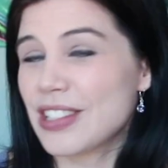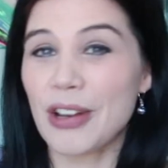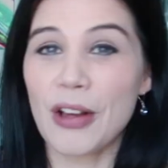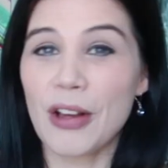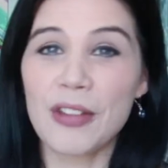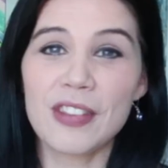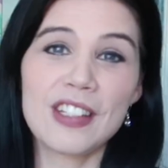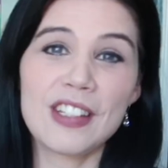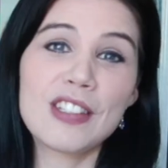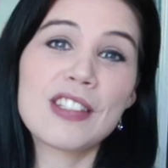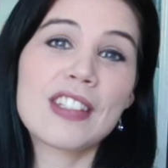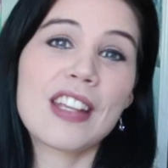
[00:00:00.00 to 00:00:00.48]
and
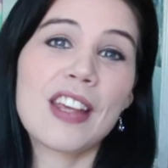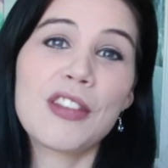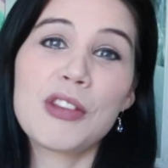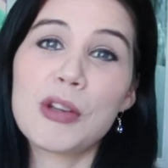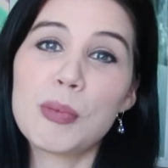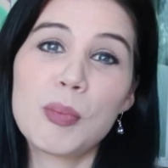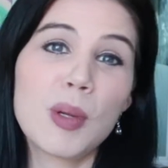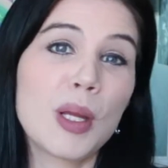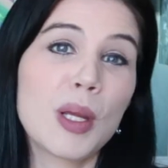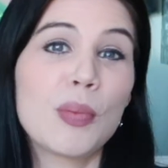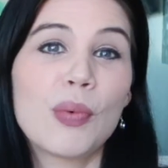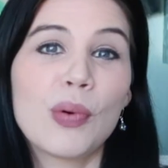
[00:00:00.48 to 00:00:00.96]
all these
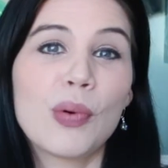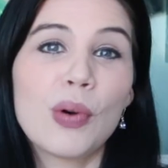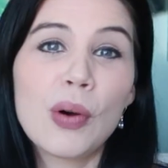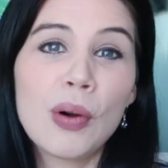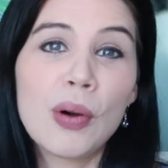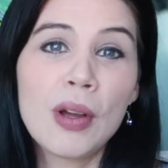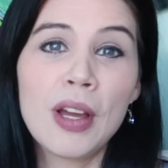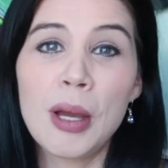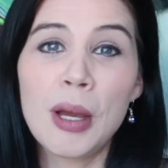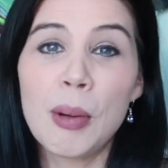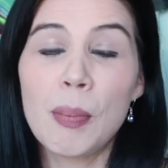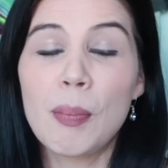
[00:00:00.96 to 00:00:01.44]
other
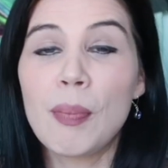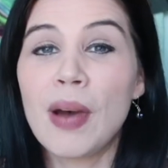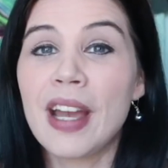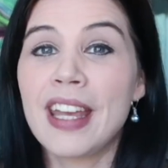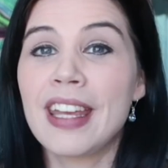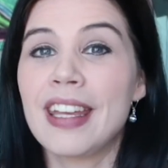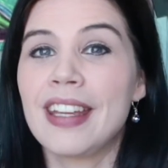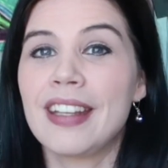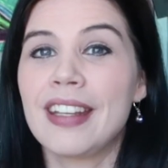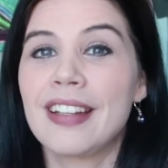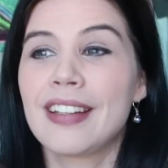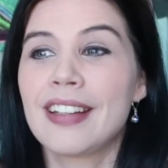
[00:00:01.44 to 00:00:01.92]
people
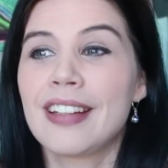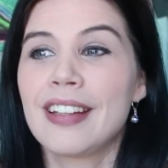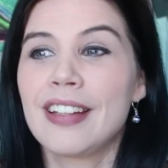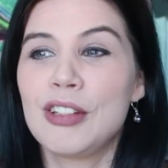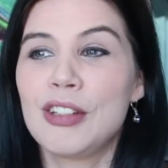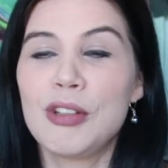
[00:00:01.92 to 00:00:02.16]
might,